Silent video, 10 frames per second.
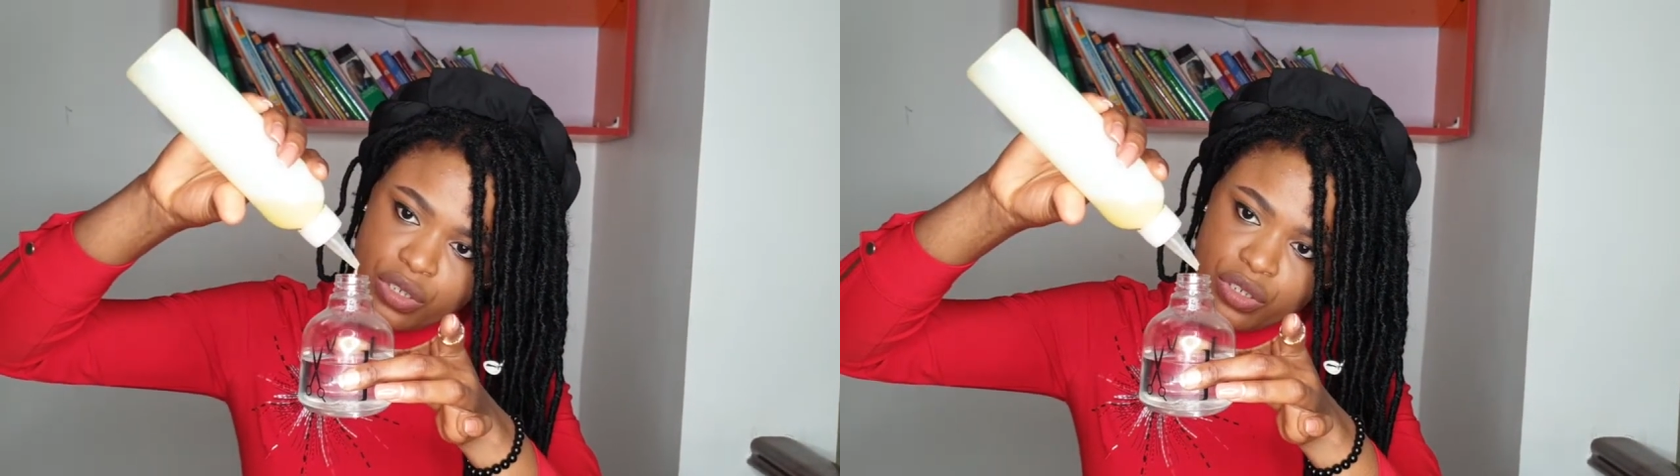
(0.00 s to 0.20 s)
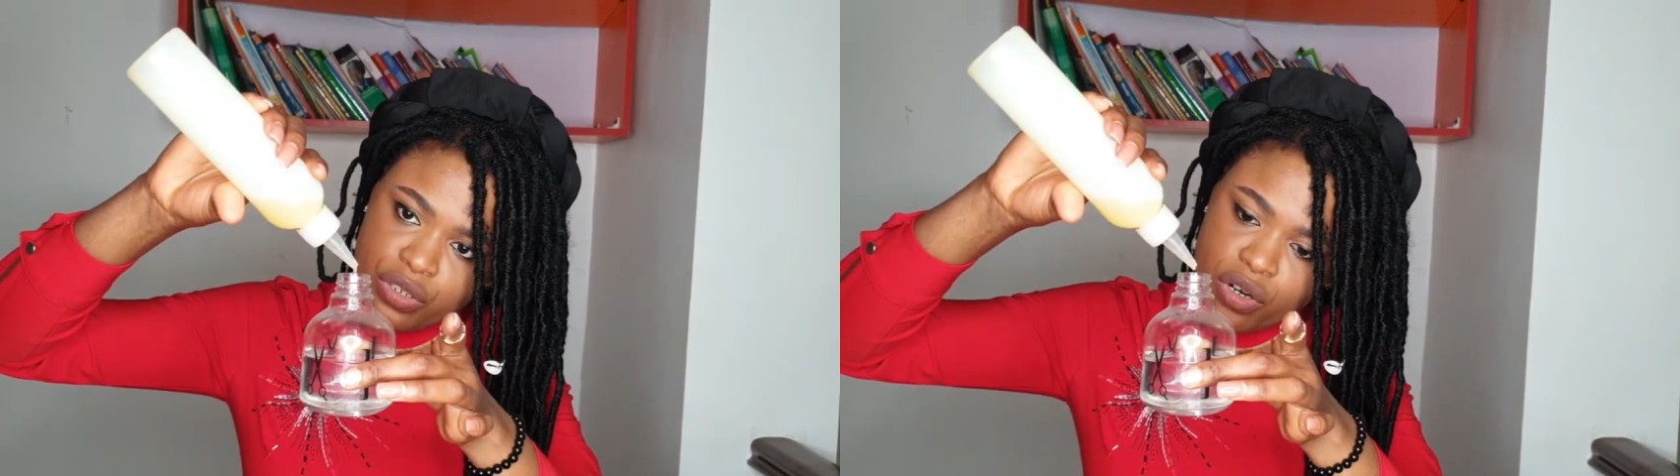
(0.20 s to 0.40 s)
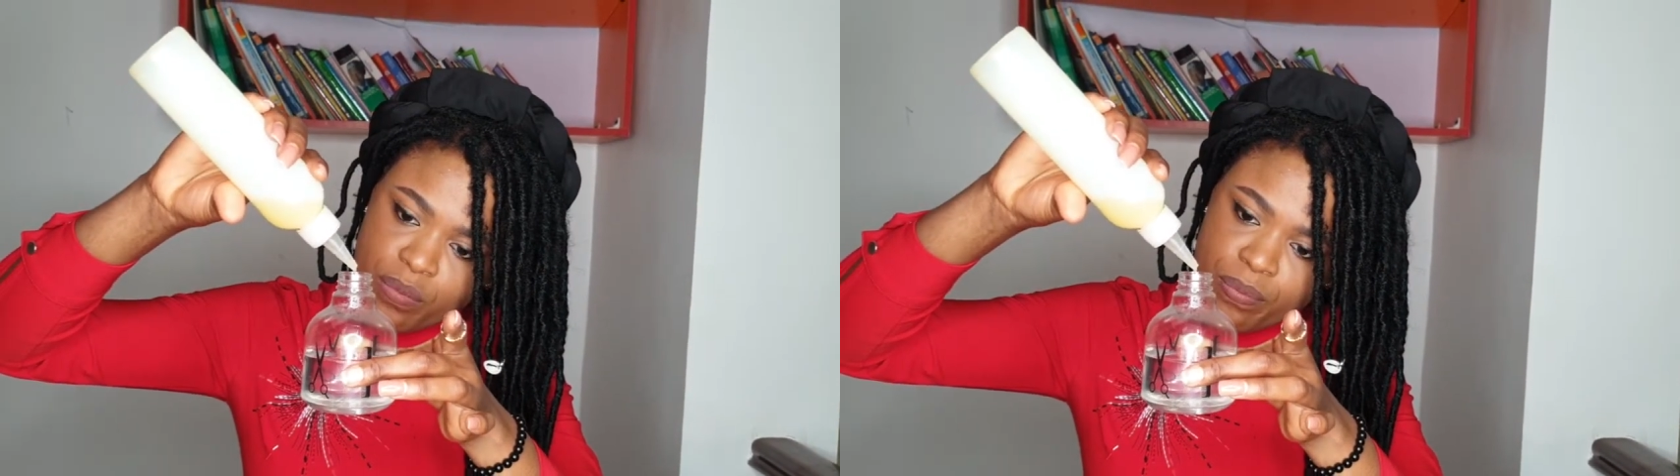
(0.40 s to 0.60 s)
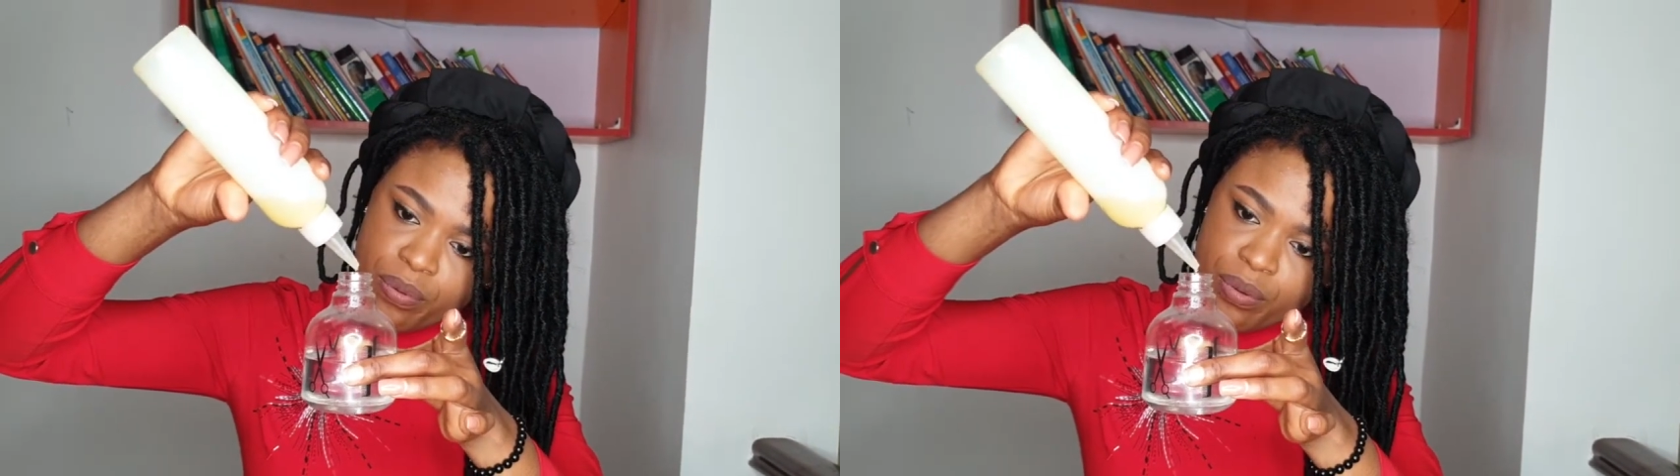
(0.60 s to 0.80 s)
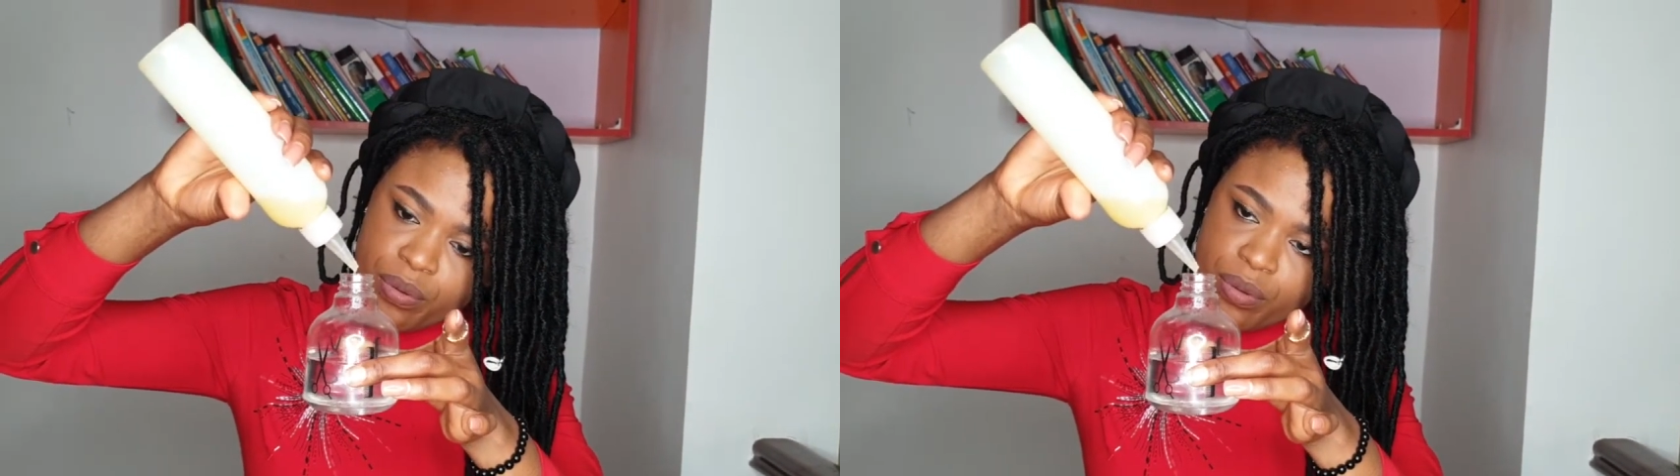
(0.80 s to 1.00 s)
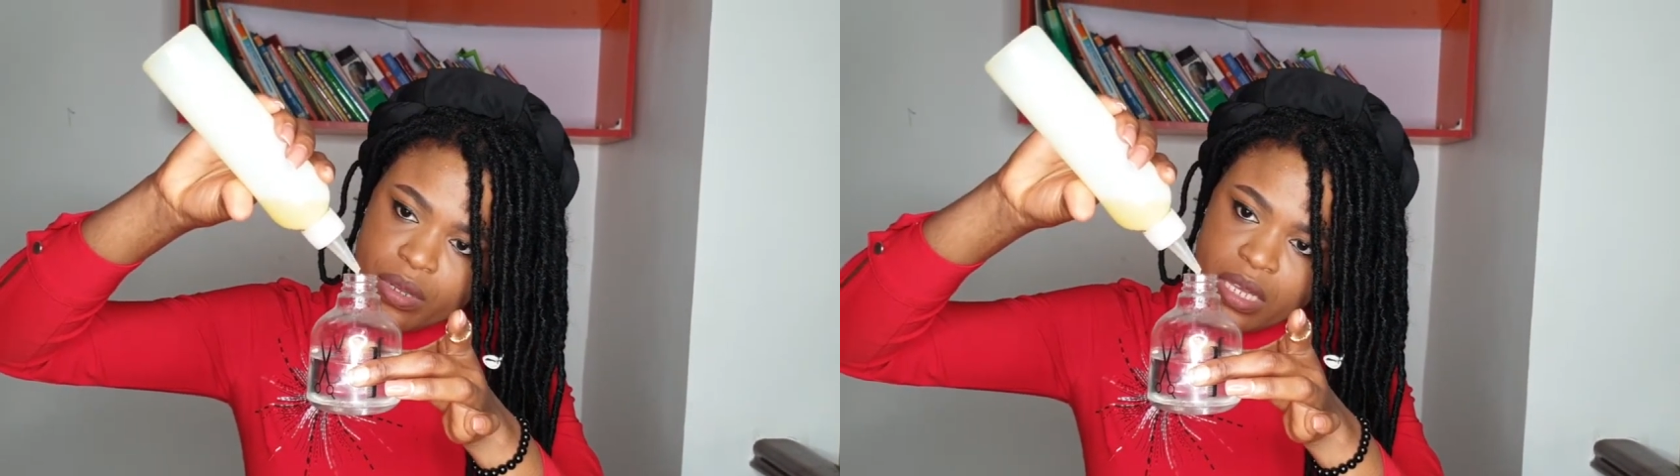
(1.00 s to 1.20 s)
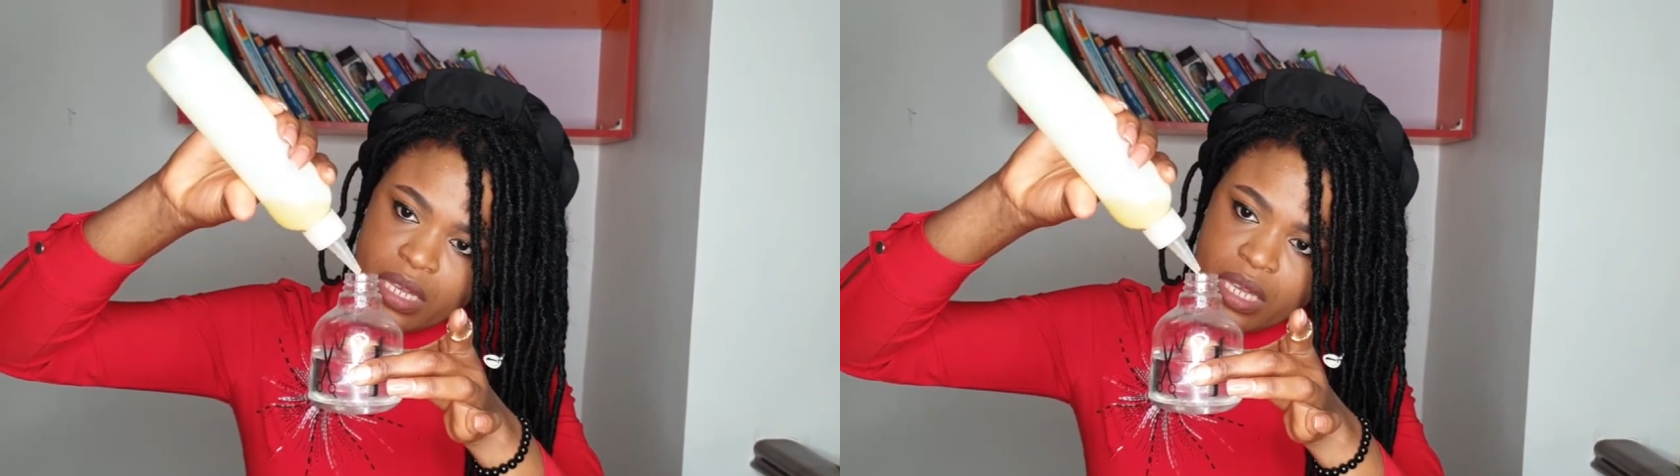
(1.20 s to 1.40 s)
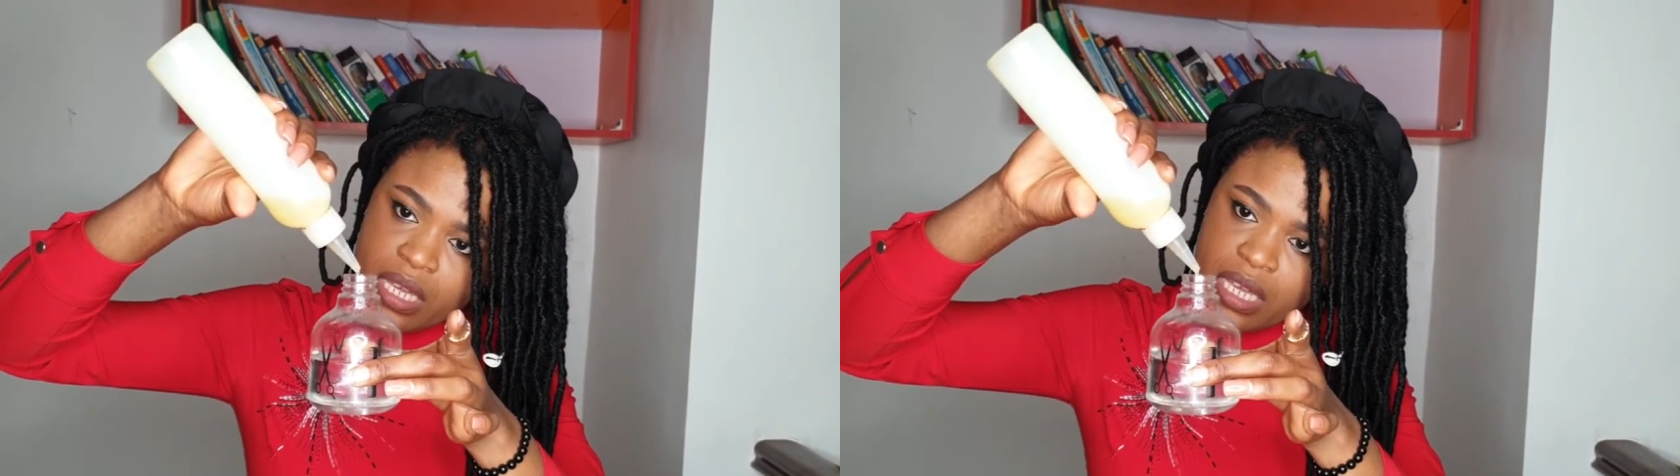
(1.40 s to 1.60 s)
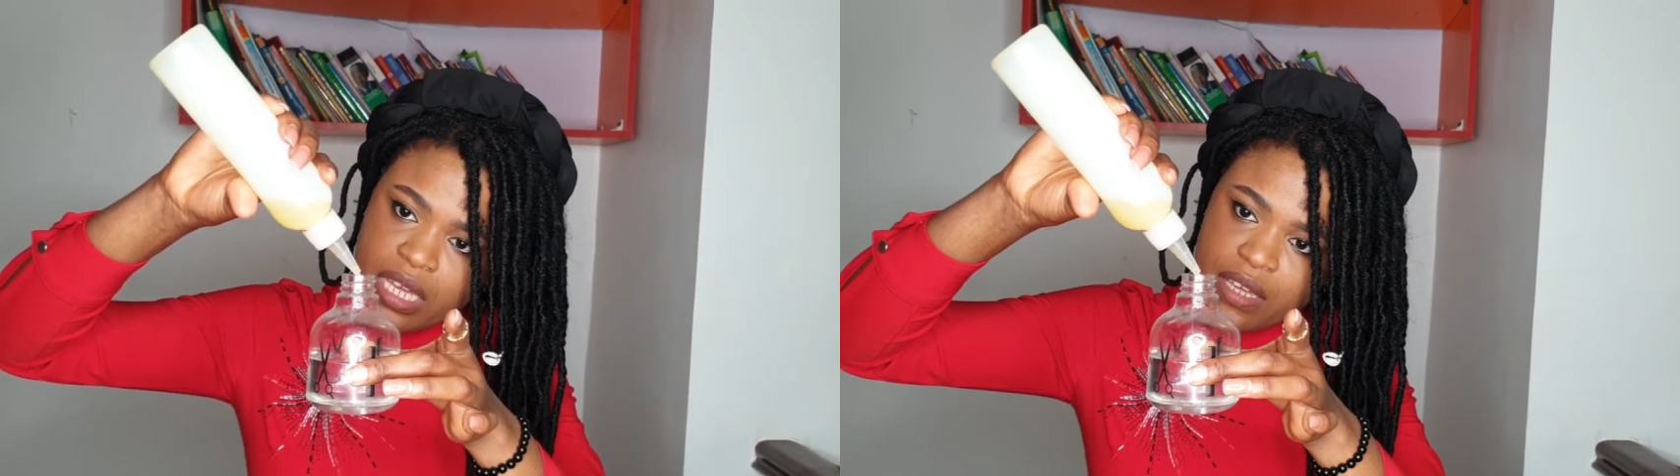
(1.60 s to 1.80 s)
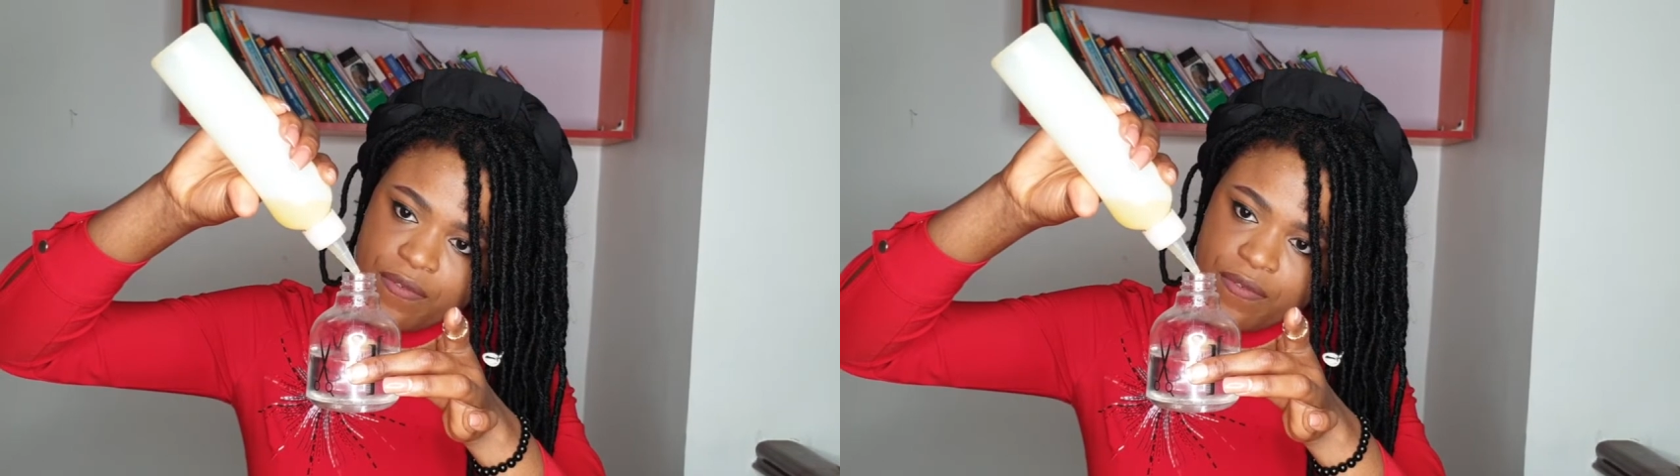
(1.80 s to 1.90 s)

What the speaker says: drop a